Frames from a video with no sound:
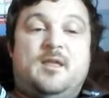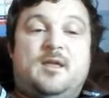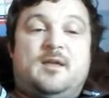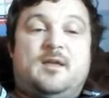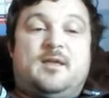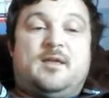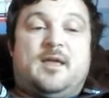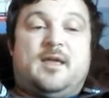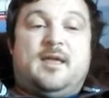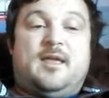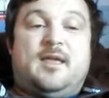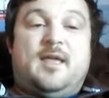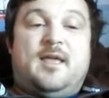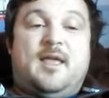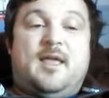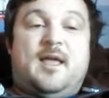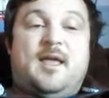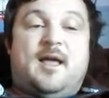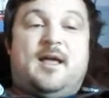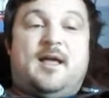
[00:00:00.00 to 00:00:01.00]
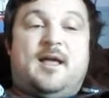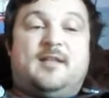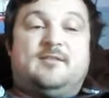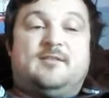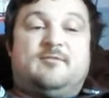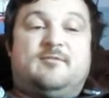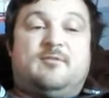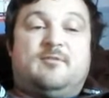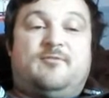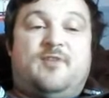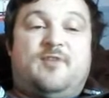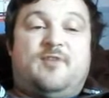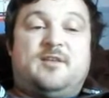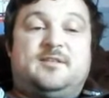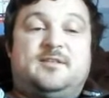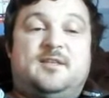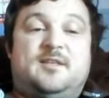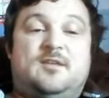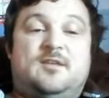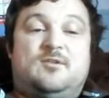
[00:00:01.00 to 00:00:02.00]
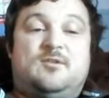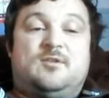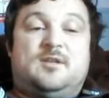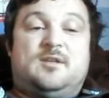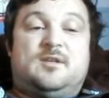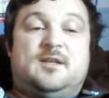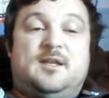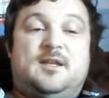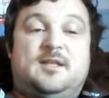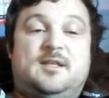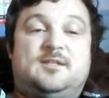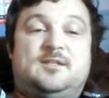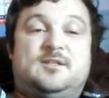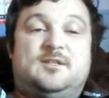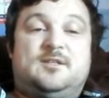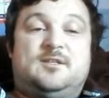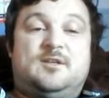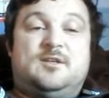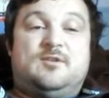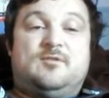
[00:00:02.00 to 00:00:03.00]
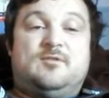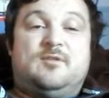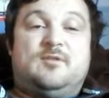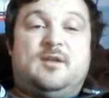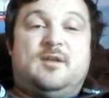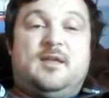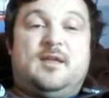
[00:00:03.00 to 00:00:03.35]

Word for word: Okay, and the first thing you're going to need to do